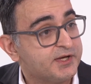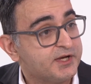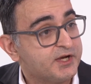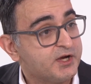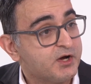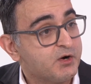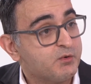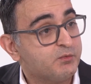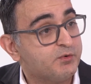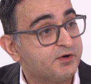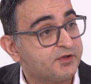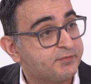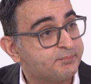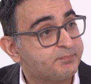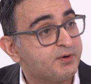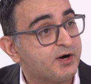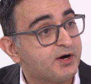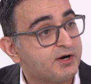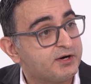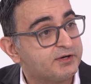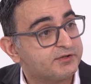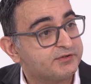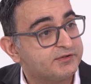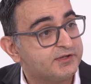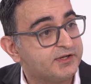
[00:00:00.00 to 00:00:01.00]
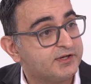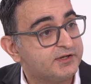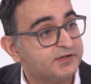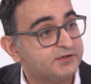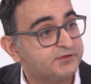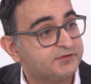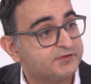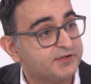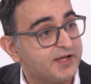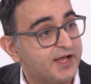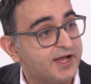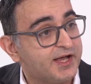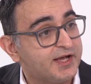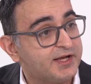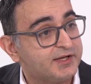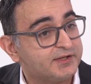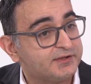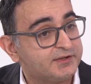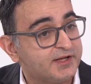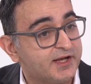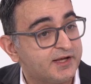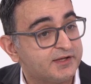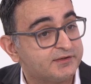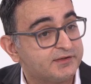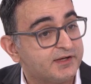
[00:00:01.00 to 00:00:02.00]
with partners
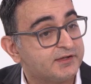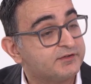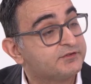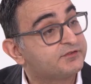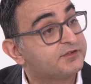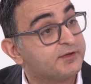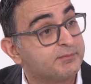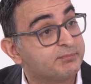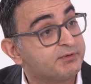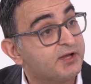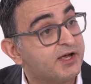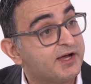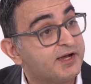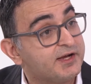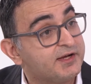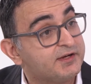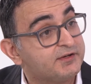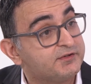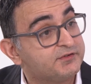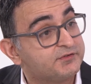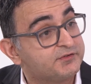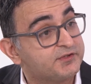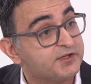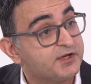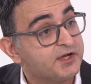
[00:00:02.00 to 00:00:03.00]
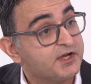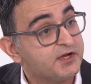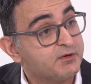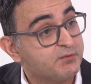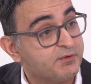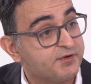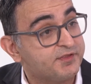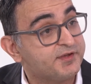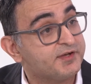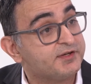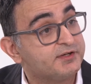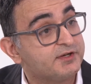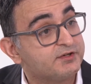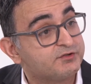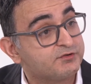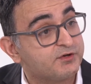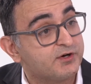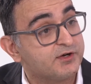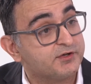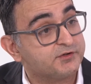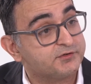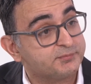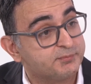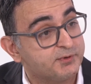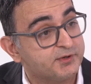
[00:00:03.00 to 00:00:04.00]
and suppliers within the
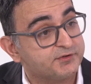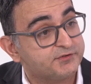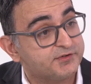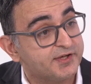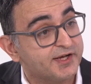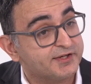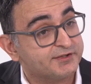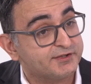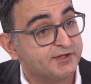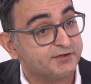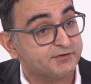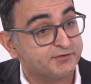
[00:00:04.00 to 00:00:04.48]
transport sector.